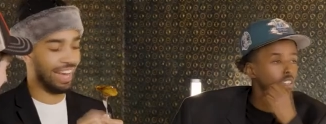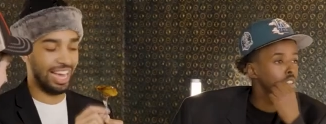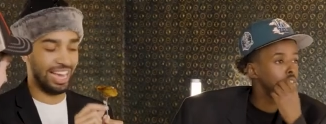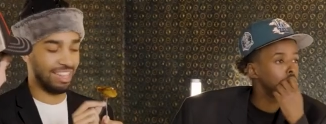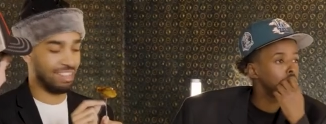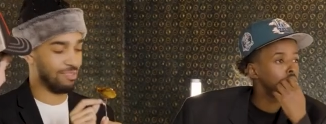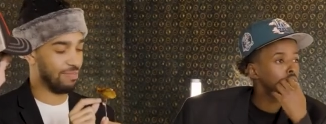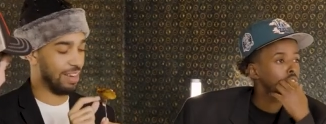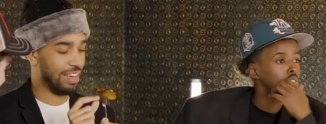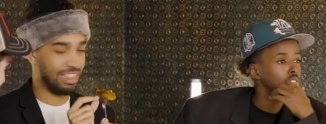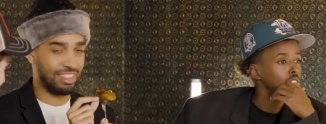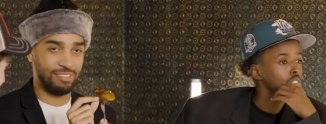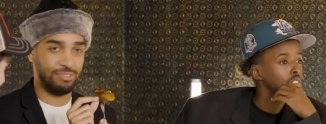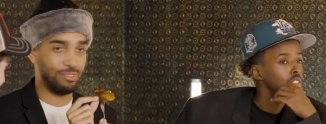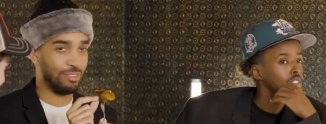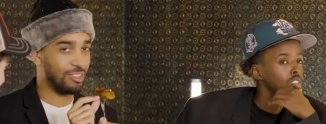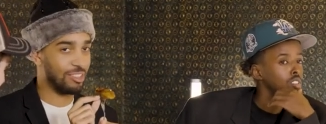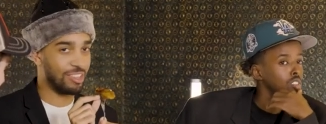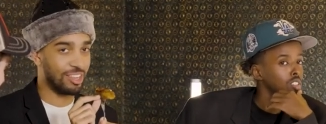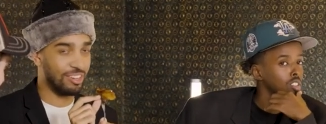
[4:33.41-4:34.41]
Speaker 1: I hate spicy
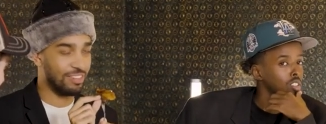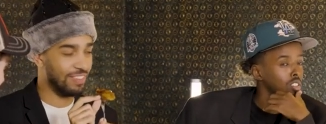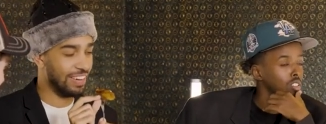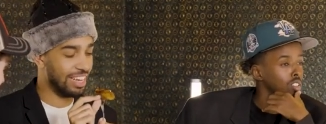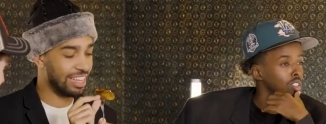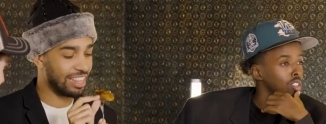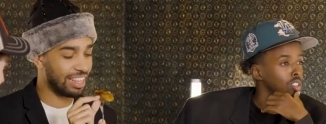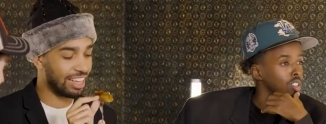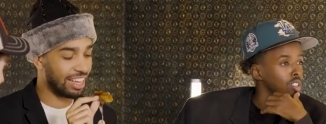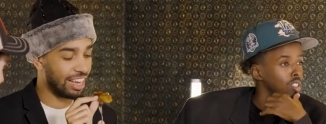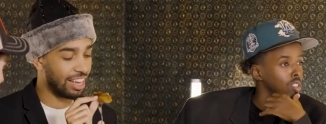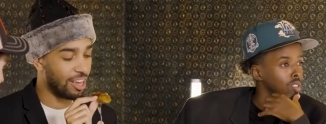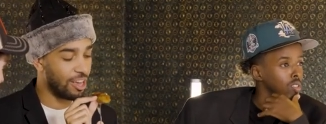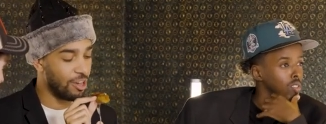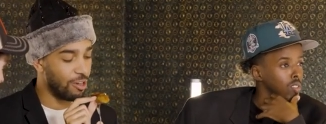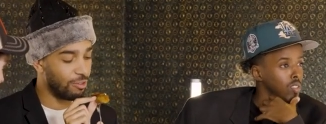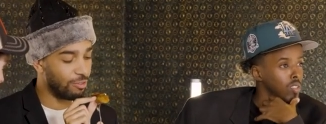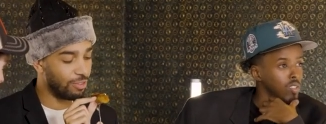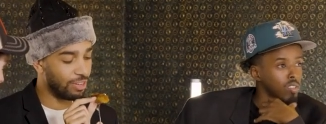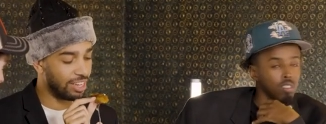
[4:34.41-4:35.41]
food so much. Okay,
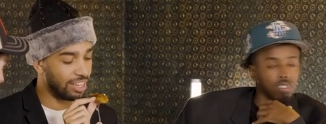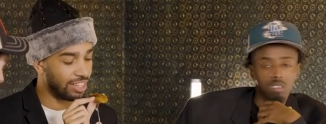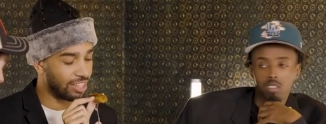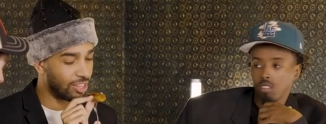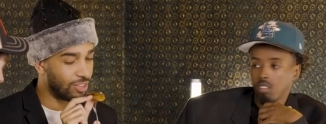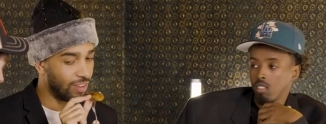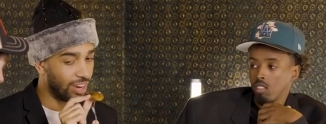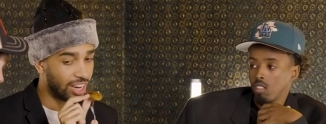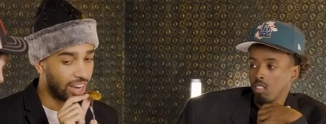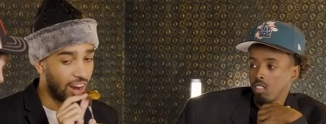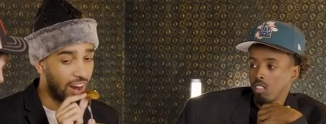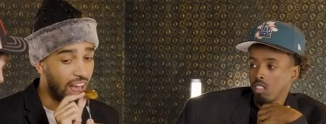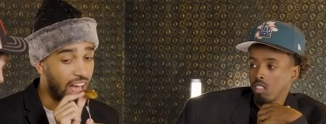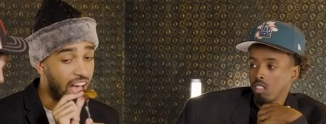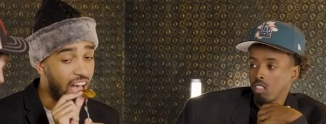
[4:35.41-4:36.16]
3, 2, 1, go.